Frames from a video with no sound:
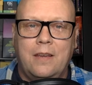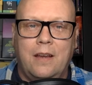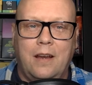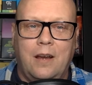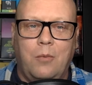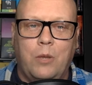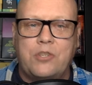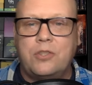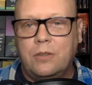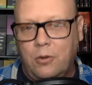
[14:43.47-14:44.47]
So
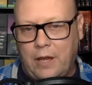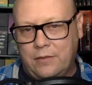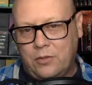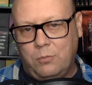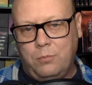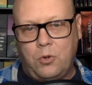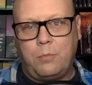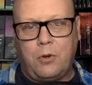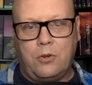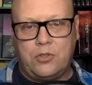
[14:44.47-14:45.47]
Good
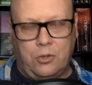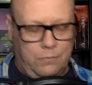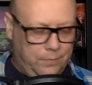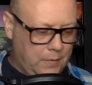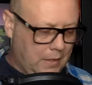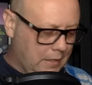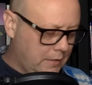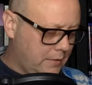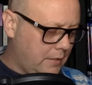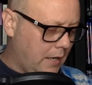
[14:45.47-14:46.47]
Burger 2
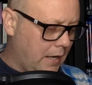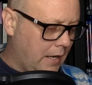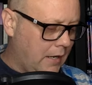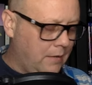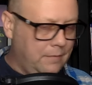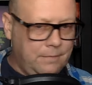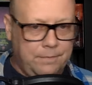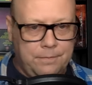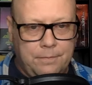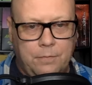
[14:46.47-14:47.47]
is a,
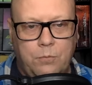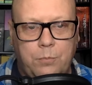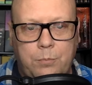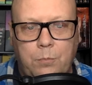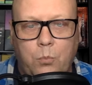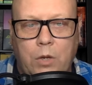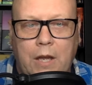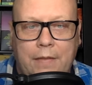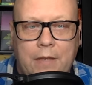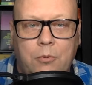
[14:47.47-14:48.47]
what
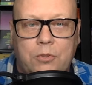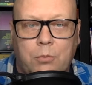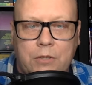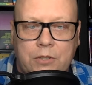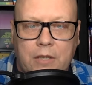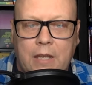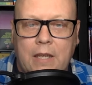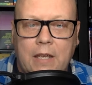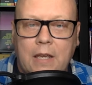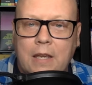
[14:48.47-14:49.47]
I think was originally
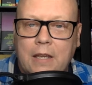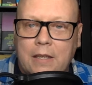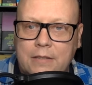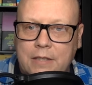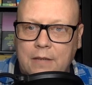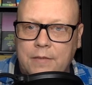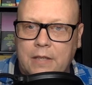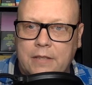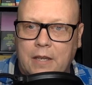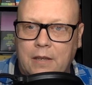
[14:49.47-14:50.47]
conceived
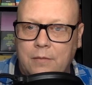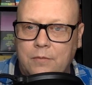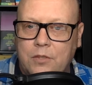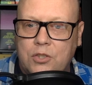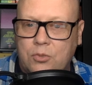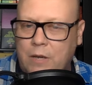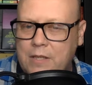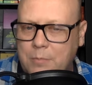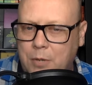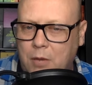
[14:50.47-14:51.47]
as a straight
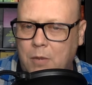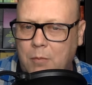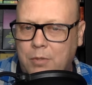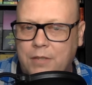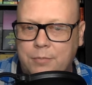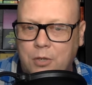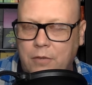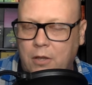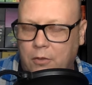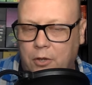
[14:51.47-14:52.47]
to Paramount Plus
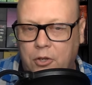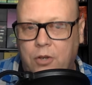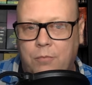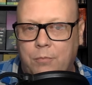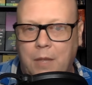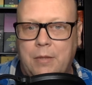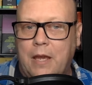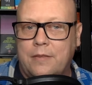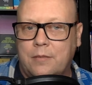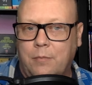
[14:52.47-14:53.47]
movie, although it could have maybe
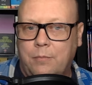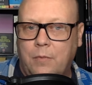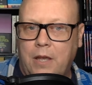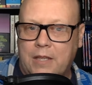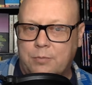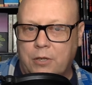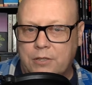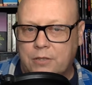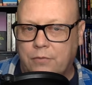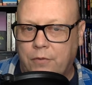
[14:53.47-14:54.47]
had some
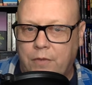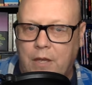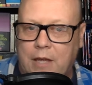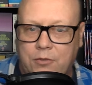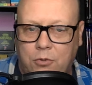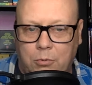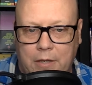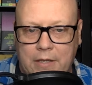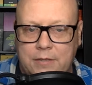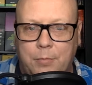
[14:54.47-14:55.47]
aspirations for theatrical
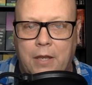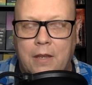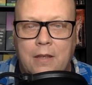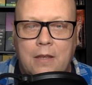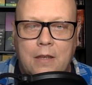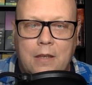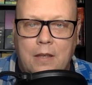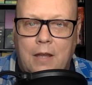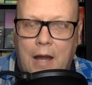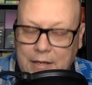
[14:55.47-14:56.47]
release, but
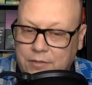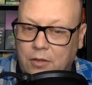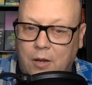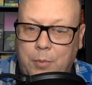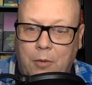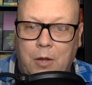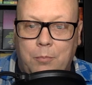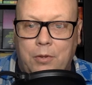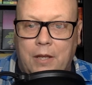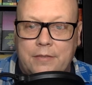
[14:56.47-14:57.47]
I saw it on Paramount
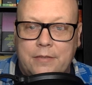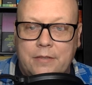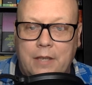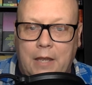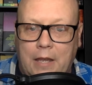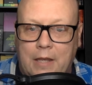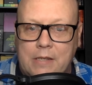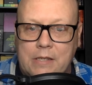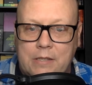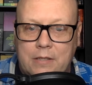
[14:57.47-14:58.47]
Plus,
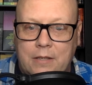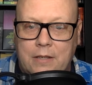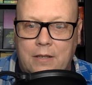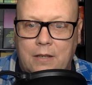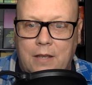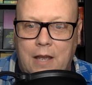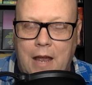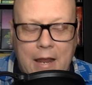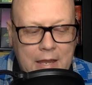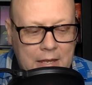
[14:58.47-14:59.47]
and
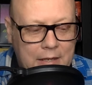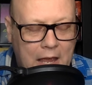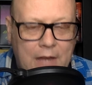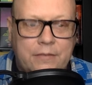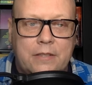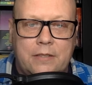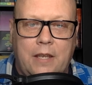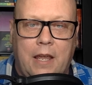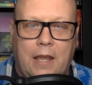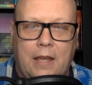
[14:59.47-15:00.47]
I have to
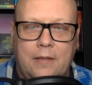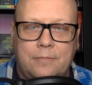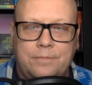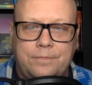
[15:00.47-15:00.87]
say,